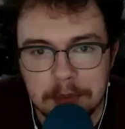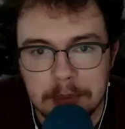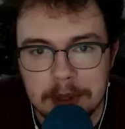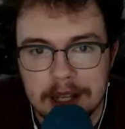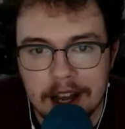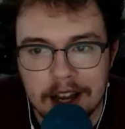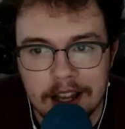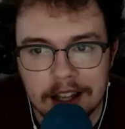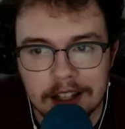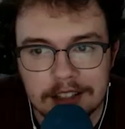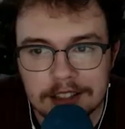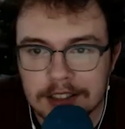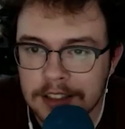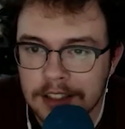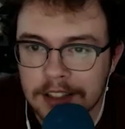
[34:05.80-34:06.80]
agent,
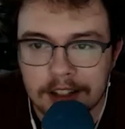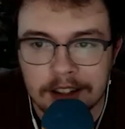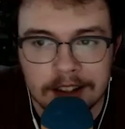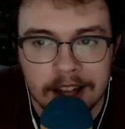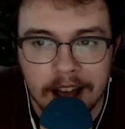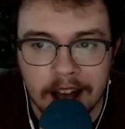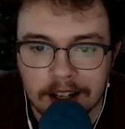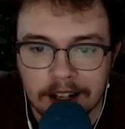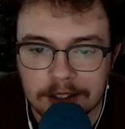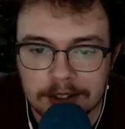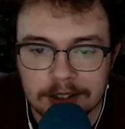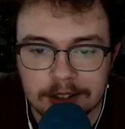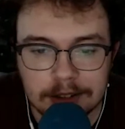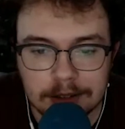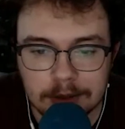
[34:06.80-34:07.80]

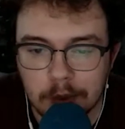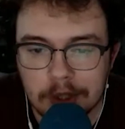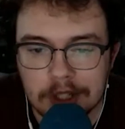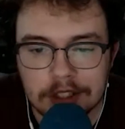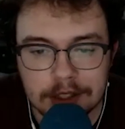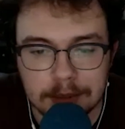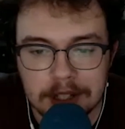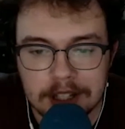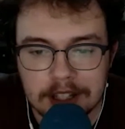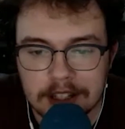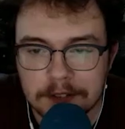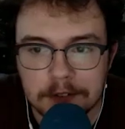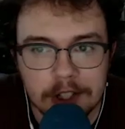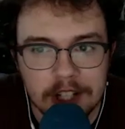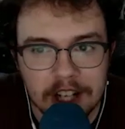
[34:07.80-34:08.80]
Thanos, Will Smith. If you
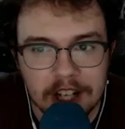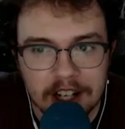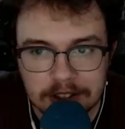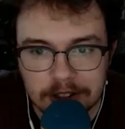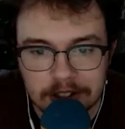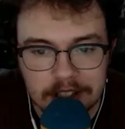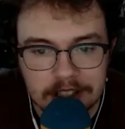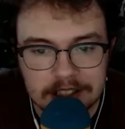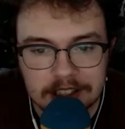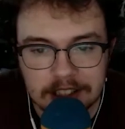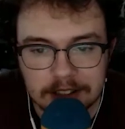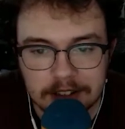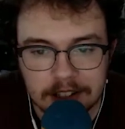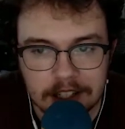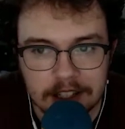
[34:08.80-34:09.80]
guys are listening right
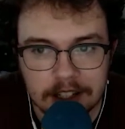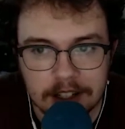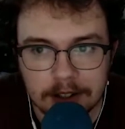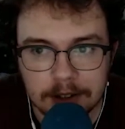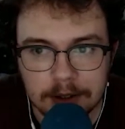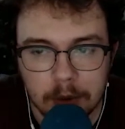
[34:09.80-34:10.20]
now, we have